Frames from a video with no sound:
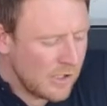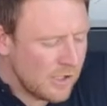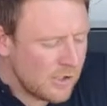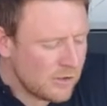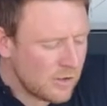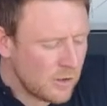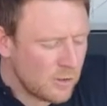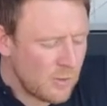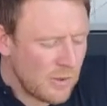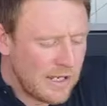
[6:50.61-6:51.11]

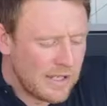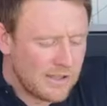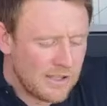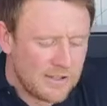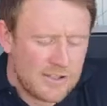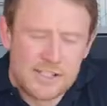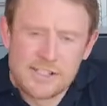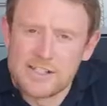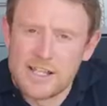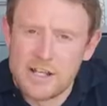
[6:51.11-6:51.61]
So the way
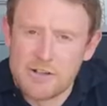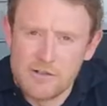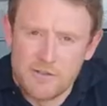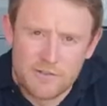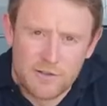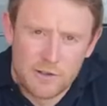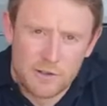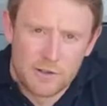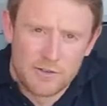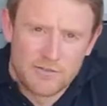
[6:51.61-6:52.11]
that the
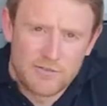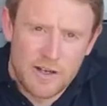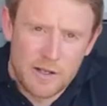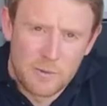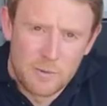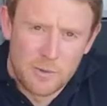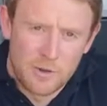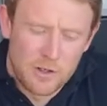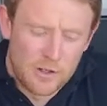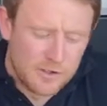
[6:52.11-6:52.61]
centrifugal
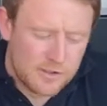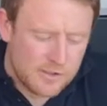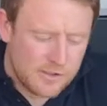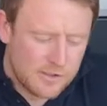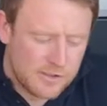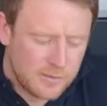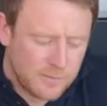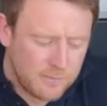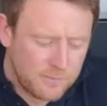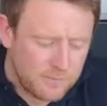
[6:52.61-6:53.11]
fan
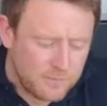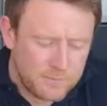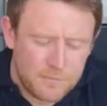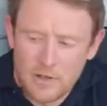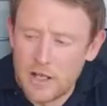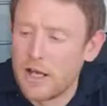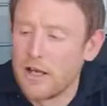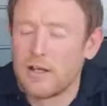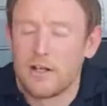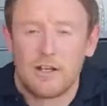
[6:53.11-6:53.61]
works,
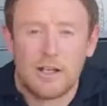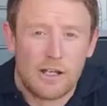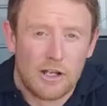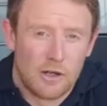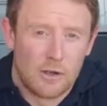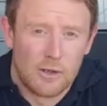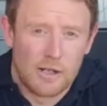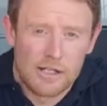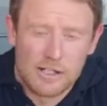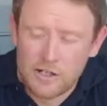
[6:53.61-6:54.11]

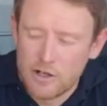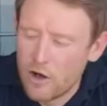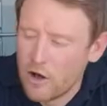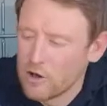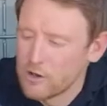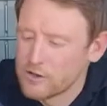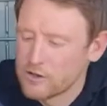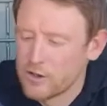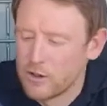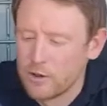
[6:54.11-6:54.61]
and
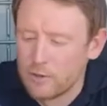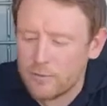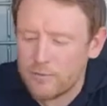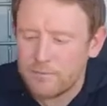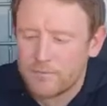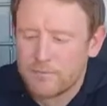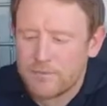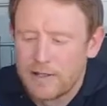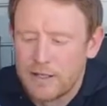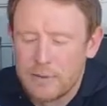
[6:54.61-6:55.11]
also
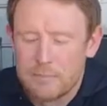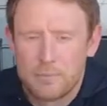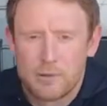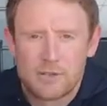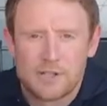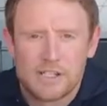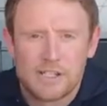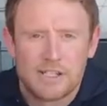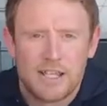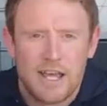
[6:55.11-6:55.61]
it
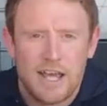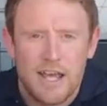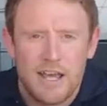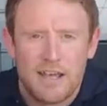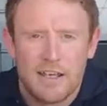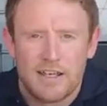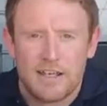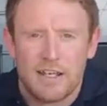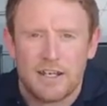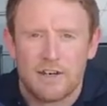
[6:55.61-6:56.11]
pushes the
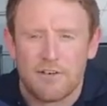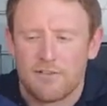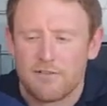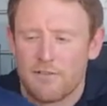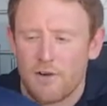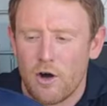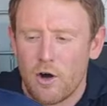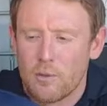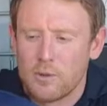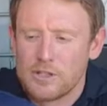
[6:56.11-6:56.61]
air in a
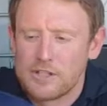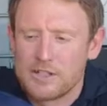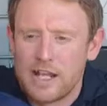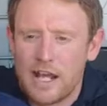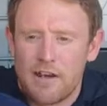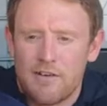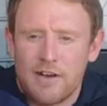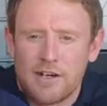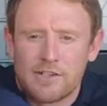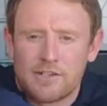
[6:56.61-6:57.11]
forwards
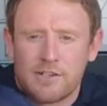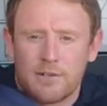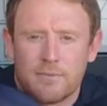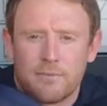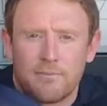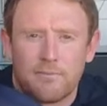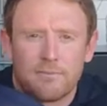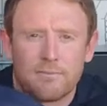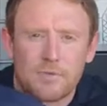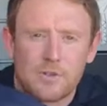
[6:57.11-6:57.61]
direction.
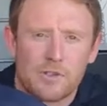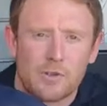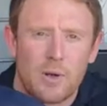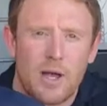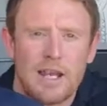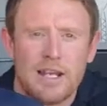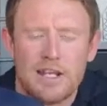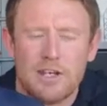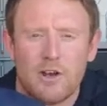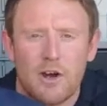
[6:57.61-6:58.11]
So
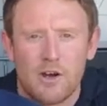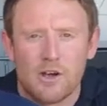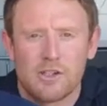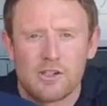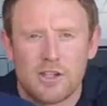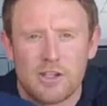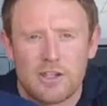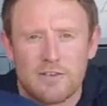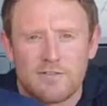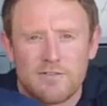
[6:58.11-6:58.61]
any
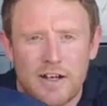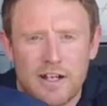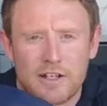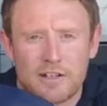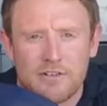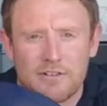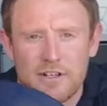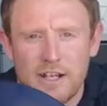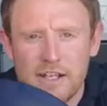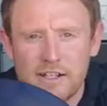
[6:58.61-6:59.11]
noise that the fan
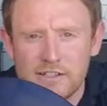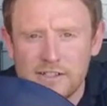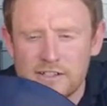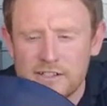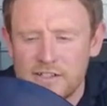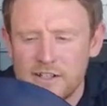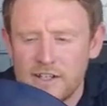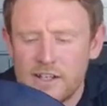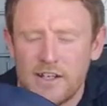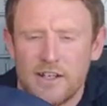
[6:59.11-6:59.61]

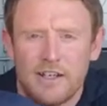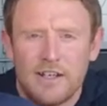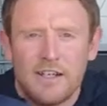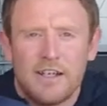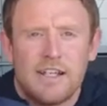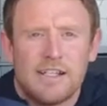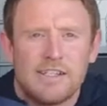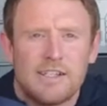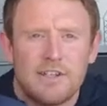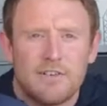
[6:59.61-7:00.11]
creates
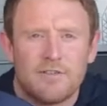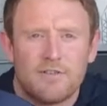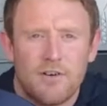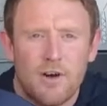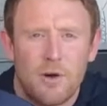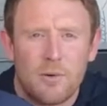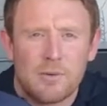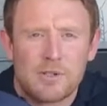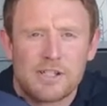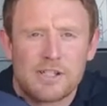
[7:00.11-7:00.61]
is in a
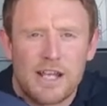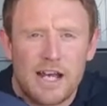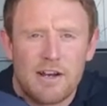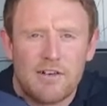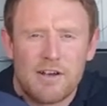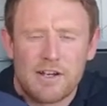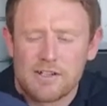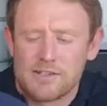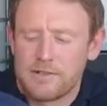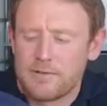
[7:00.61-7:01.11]
forwards
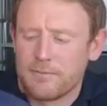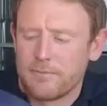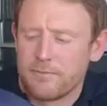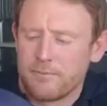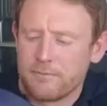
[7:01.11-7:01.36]
direction,